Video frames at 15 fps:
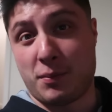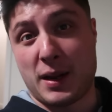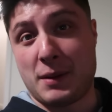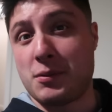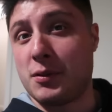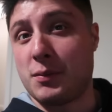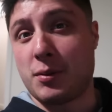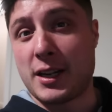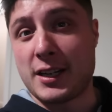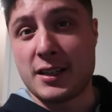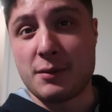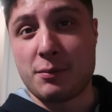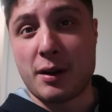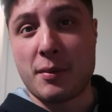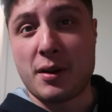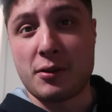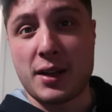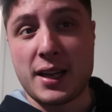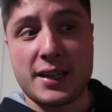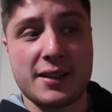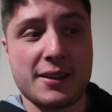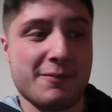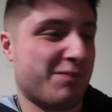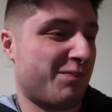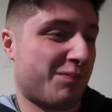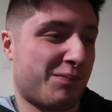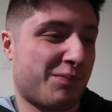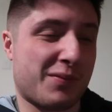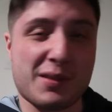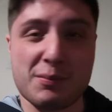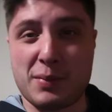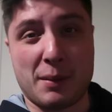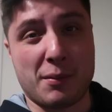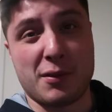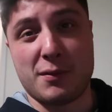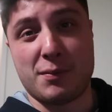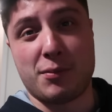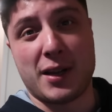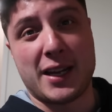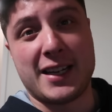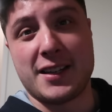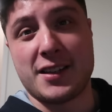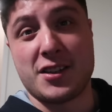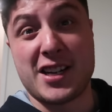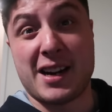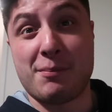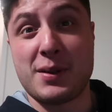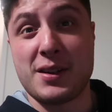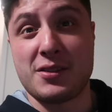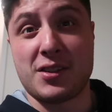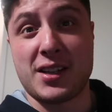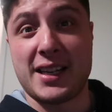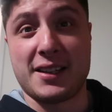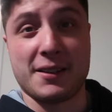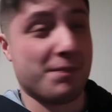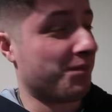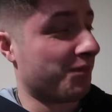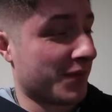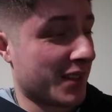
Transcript: people who have played in the Premier League, people who have played in the Champions League,